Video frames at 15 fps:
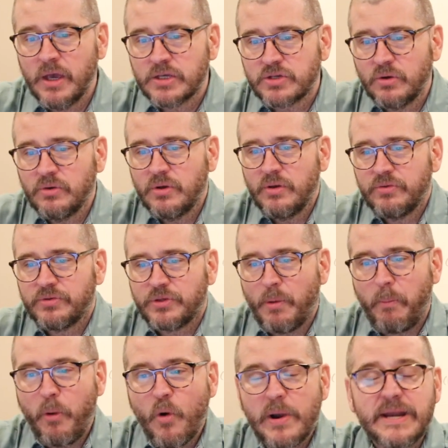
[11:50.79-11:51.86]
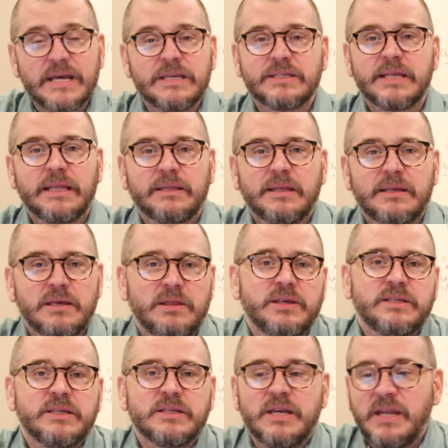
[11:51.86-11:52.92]
So the point is that
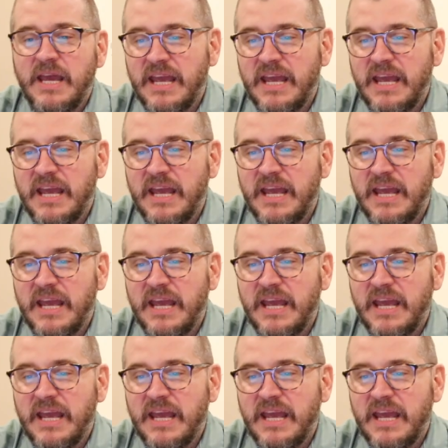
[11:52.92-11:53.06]
this is an